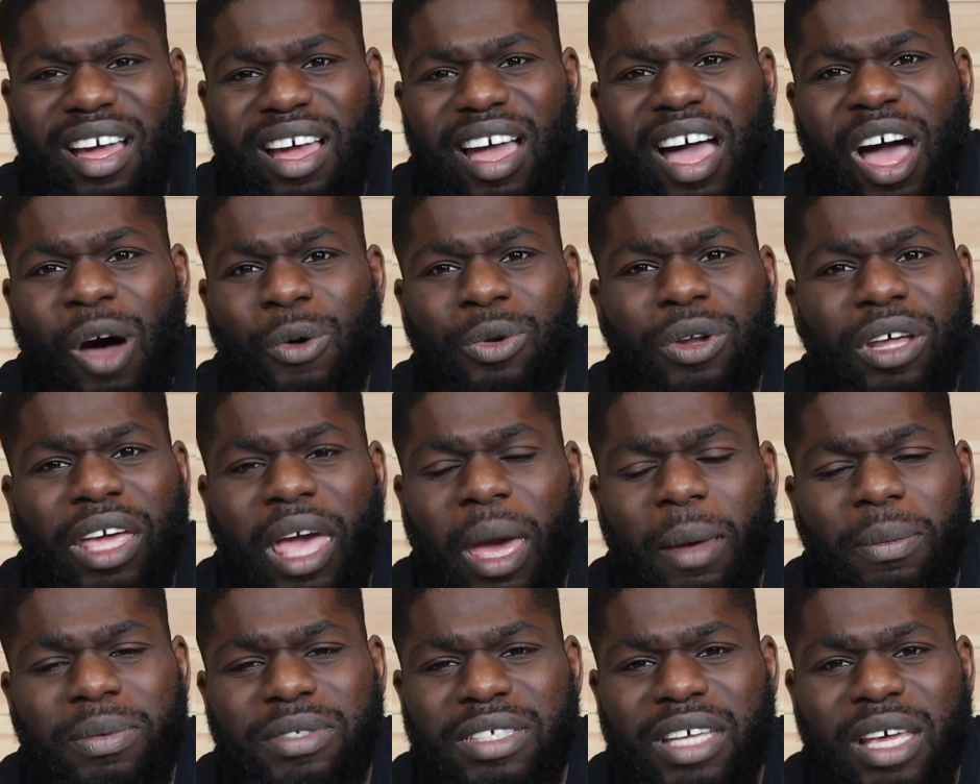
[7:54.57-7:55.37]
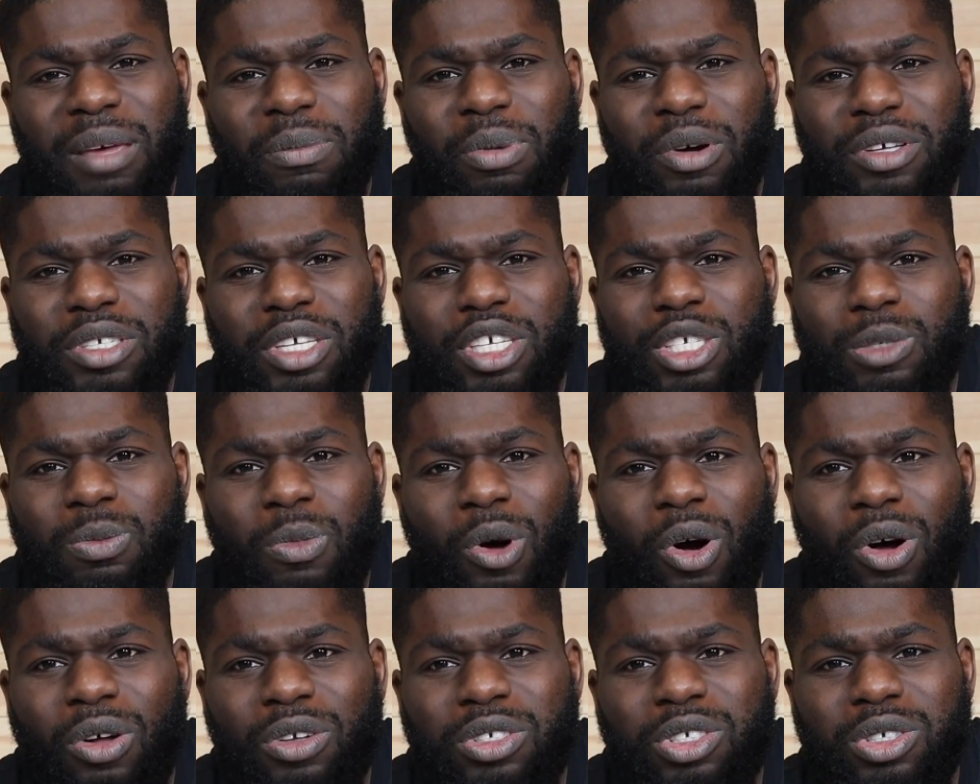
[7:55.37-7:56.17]
I would have kept it, but it's a
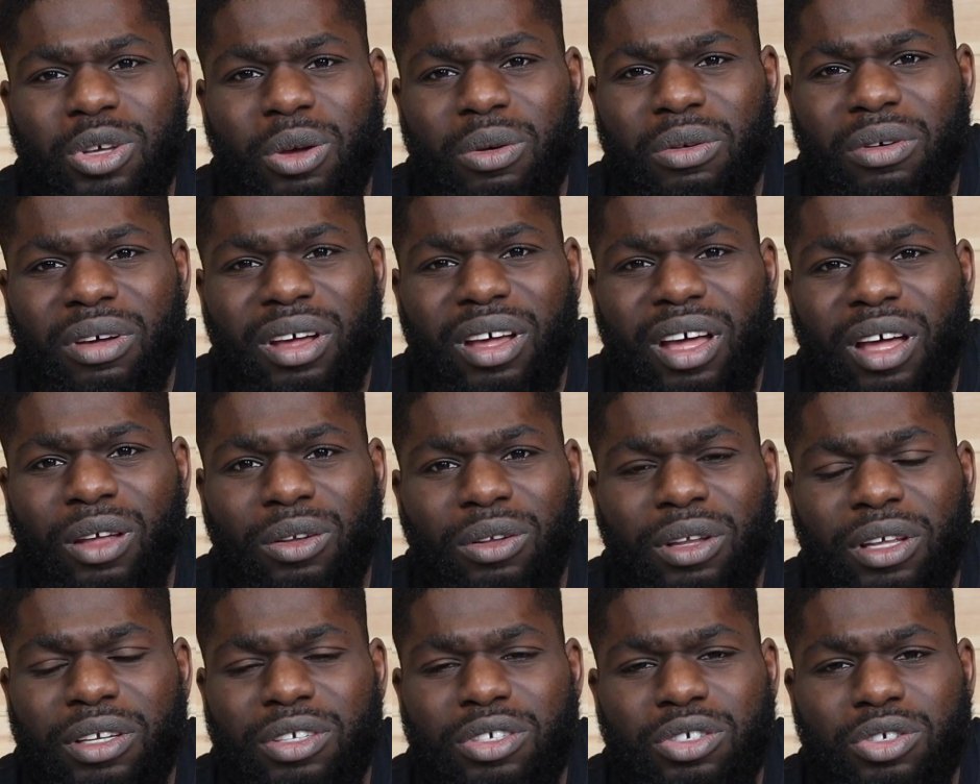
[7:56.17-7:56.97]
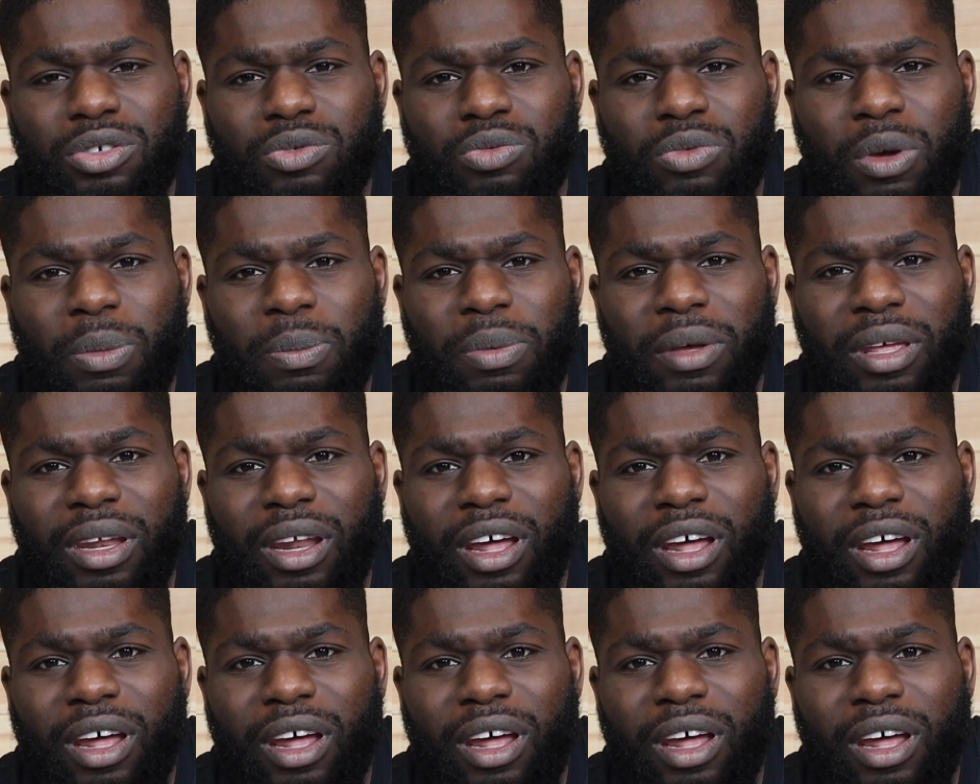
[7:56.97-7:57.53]
small, so I'll literally just rip it in